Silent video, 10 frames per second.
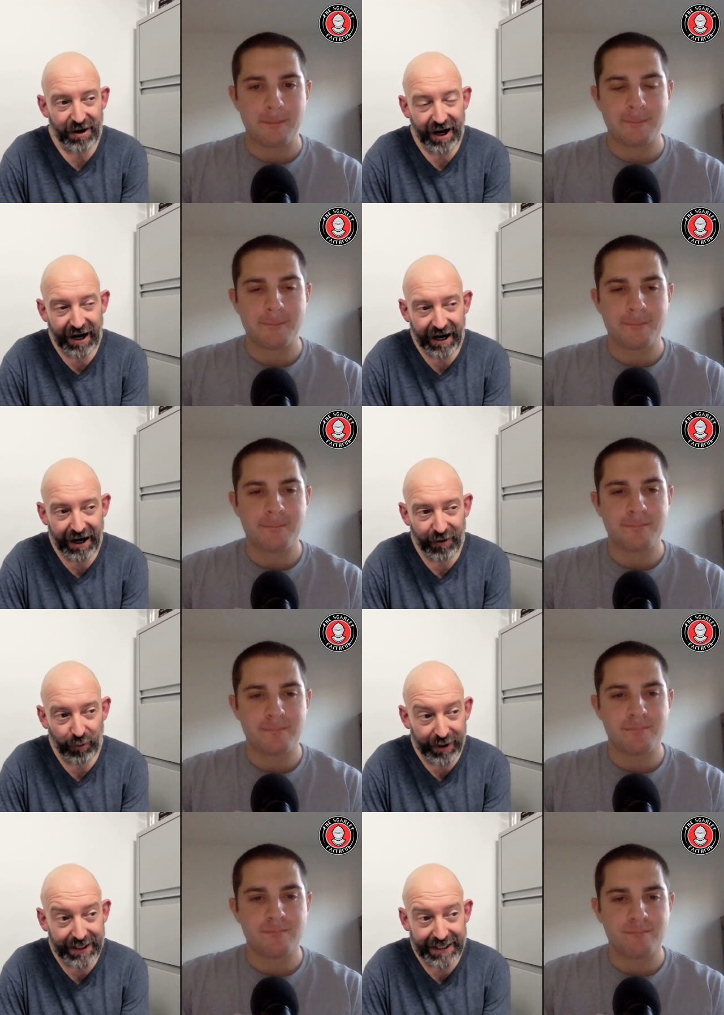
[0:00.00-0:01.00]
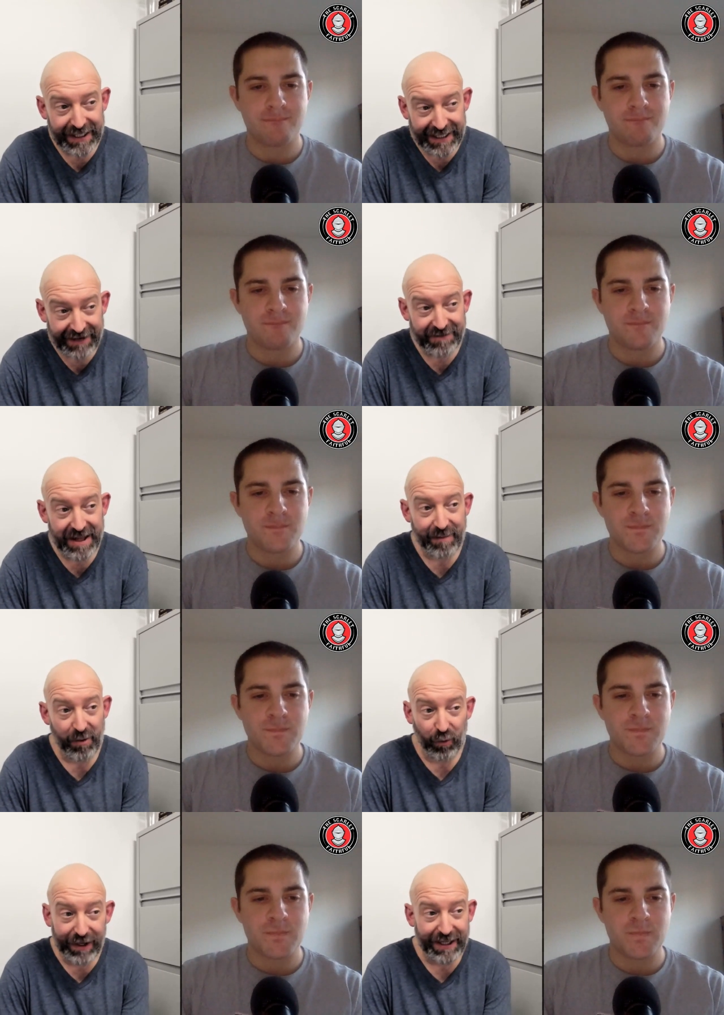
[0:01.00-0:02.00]
Speaker 1: uh, really given them a
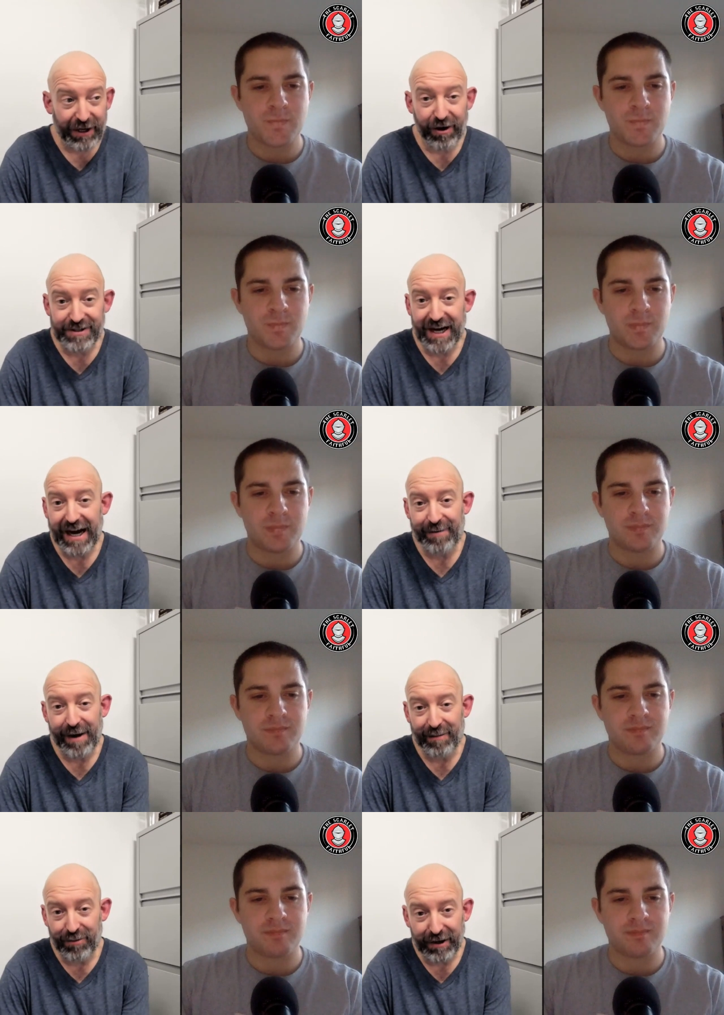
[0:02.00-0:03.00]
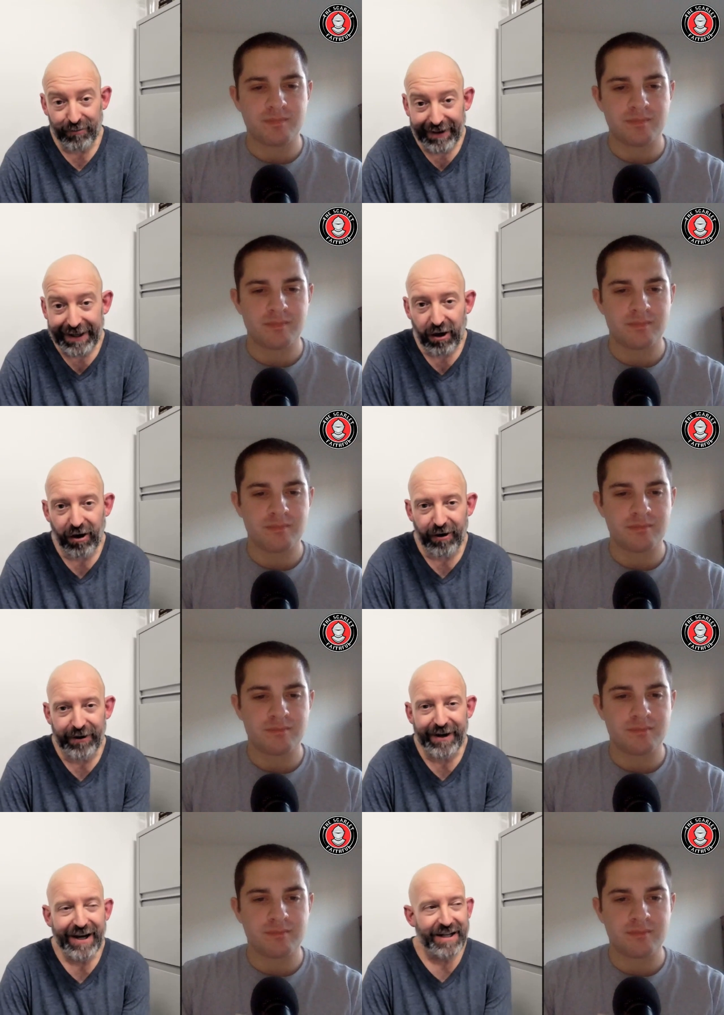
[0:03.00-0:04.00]
really hard time and played really hard.
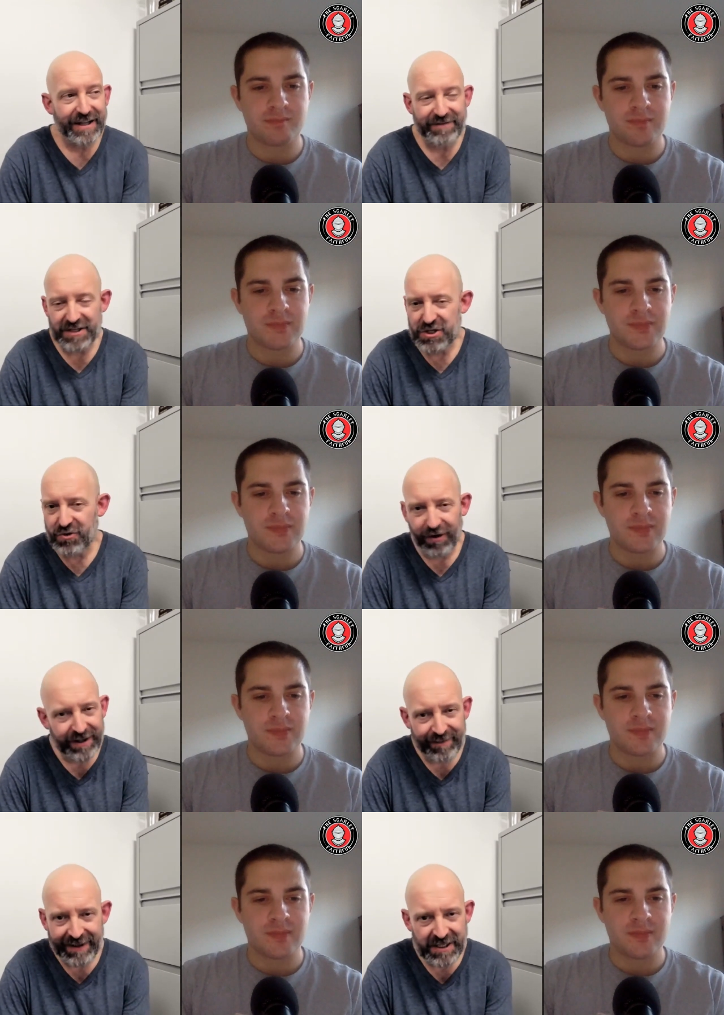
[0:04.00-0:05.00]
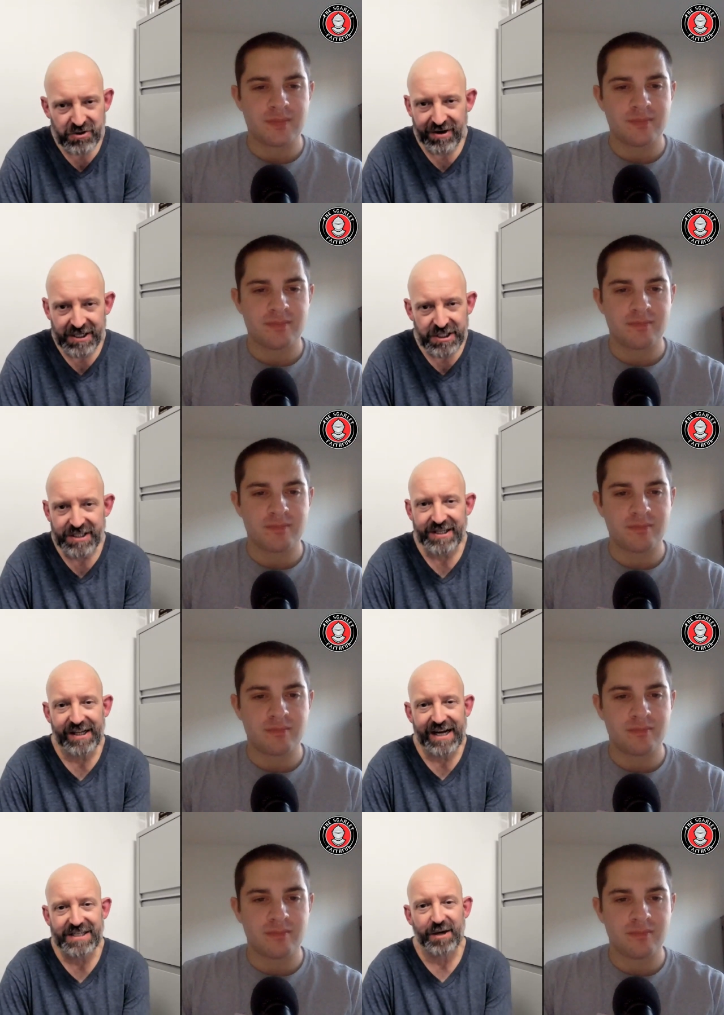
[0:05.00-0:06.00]
They've destroyed them in the trenches the
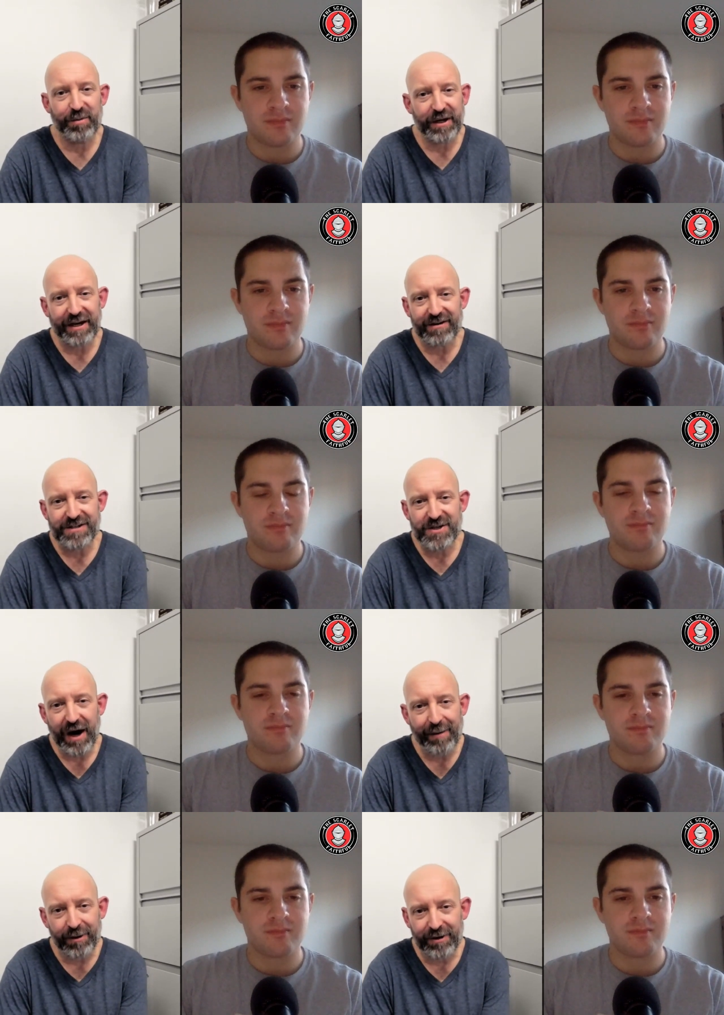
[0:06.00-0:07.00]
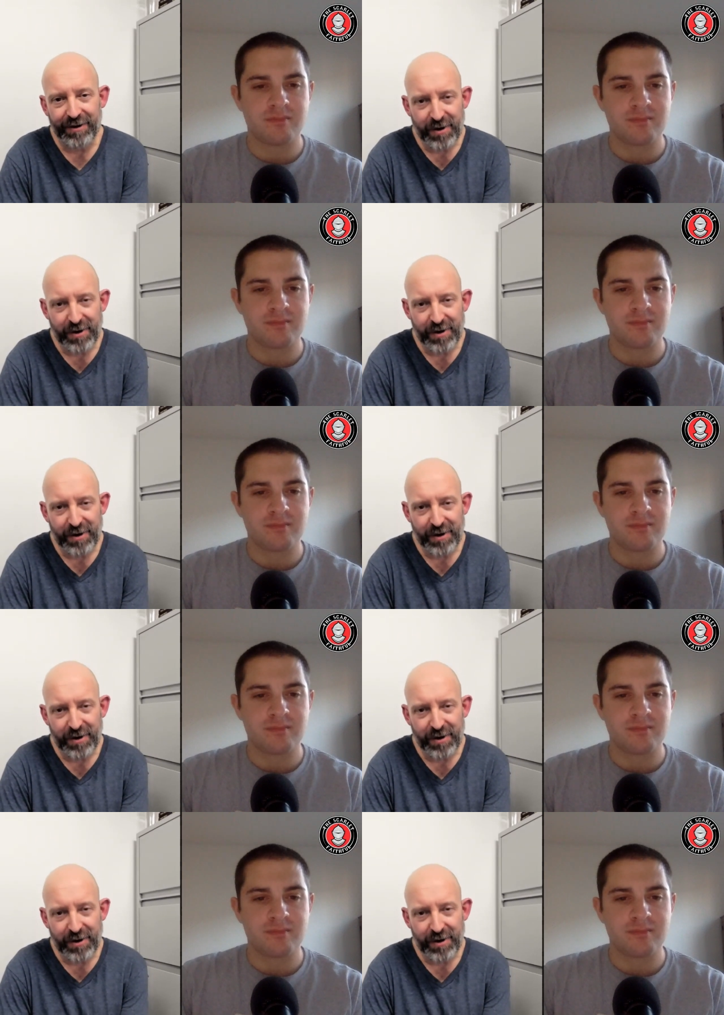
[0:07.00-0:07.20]
last couple years. So I'm a little